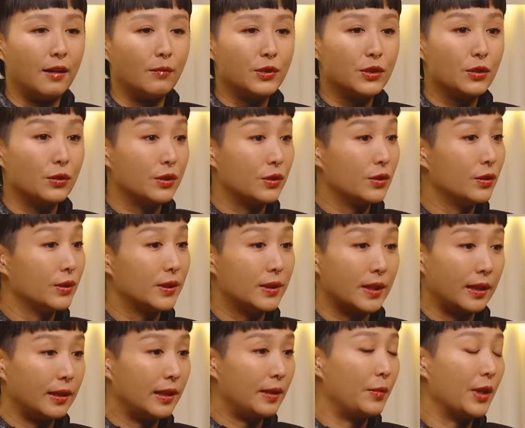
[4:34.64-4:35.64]
So to
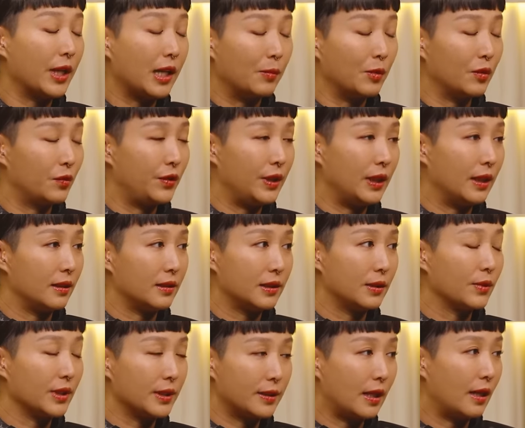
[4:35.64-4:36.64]
suddenly become a
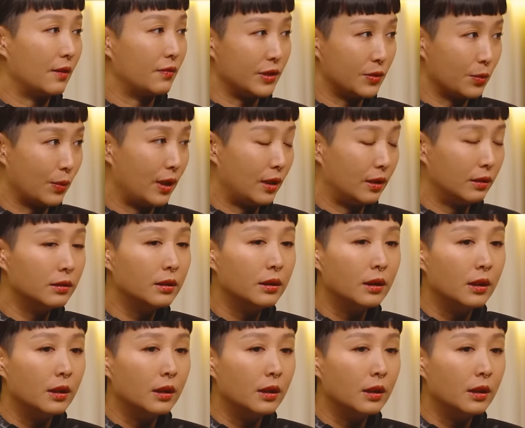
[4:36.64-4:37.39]
freelancer was tough as well.